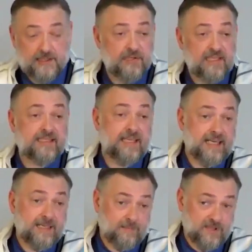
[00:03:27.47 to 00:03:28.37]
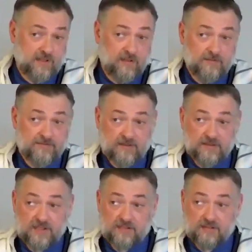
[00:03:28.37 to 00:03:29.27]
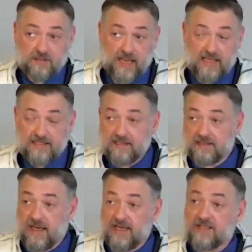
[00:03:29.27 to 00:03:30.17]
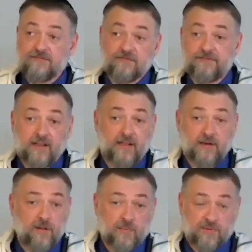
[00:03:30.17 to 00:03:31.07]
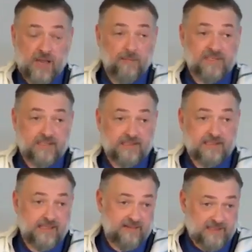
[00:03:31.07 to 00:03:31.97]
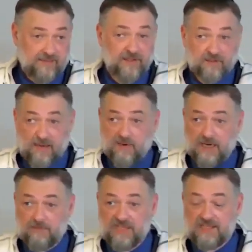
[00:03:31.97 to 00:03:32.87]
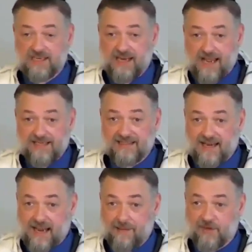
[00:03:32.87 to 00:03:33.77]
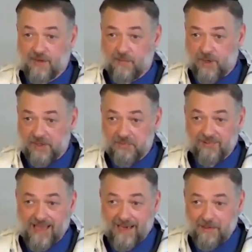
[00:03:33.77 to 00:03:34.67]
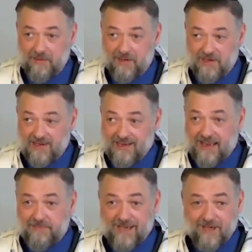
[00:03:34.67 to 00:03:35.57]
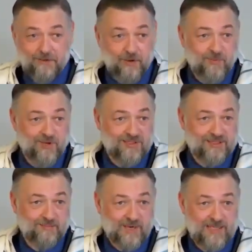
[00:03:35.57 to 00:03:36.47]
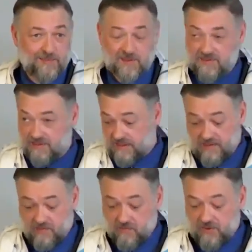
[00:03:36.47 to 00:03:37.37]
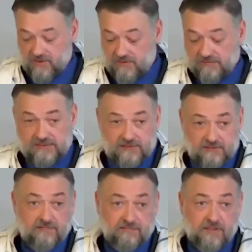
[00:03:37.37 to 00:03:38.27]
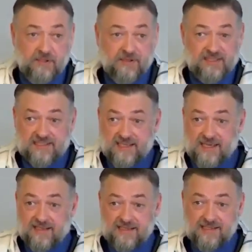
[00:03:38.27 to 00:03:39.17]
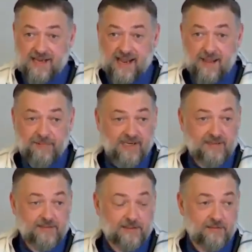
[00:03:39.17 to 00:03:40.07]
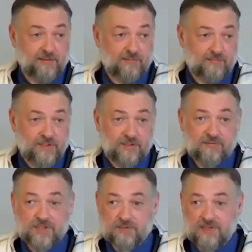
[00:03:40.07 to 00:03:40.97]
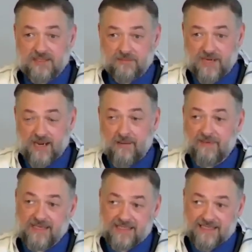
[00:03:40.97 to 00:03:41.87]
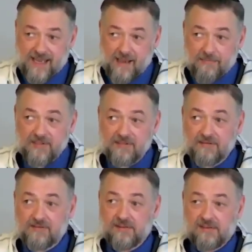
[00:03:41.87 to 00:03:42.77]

So it seems, on the first glance, that God is fulfilling all the promises that He has given to Abraham. Did He not say, I'm going to multiply you and make you numerous and prosperous? Well, you could see this is happening, so we should rejoice and be happy, except